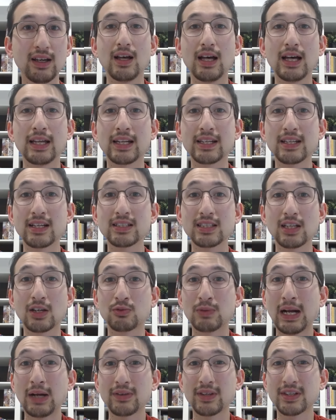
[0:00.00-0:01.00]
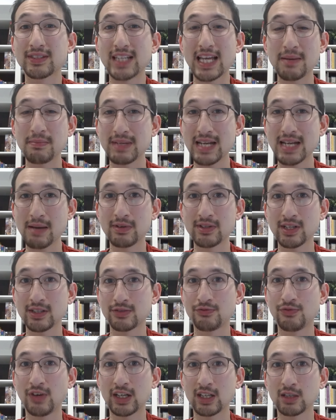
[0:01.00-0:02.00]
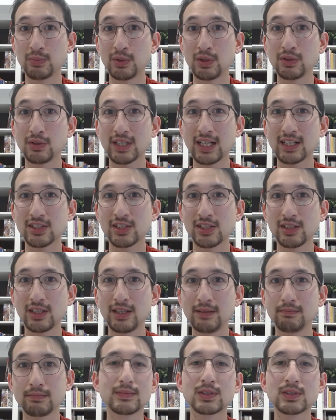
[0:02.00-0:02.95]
and it does around the same damage as Firebolt actually,